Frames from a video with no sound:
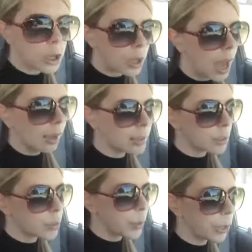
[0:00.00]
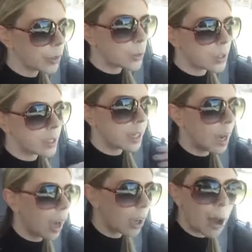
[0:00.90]
So yeah, and so Sprinkles was
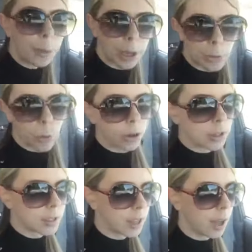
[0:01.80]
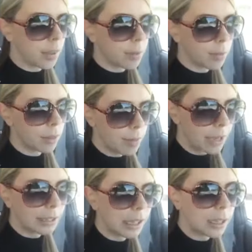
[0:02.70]
in uh, Cupcake Wars. Uh, the, the
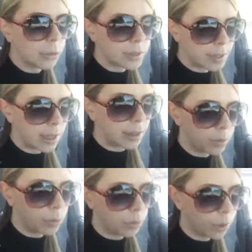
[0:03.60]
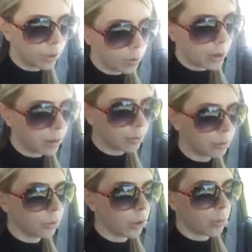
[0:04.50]
main lady was like you know the main
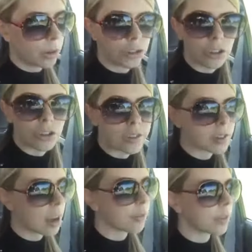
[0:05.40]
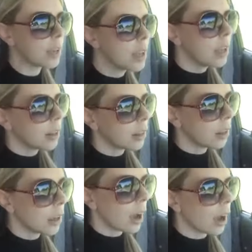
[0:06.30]
one of the main judges and stuff and
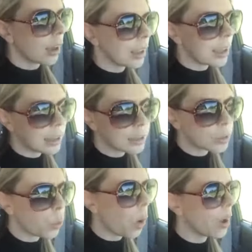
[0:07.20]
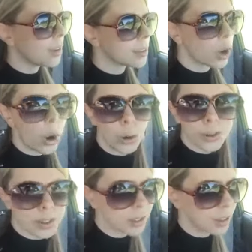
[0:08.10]
the uh, is was
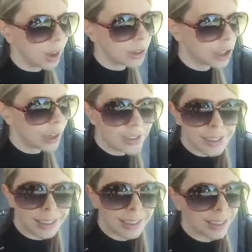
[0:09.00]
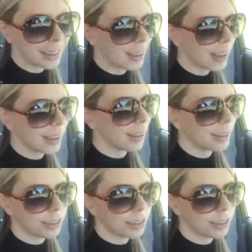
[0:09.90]
host uh, justin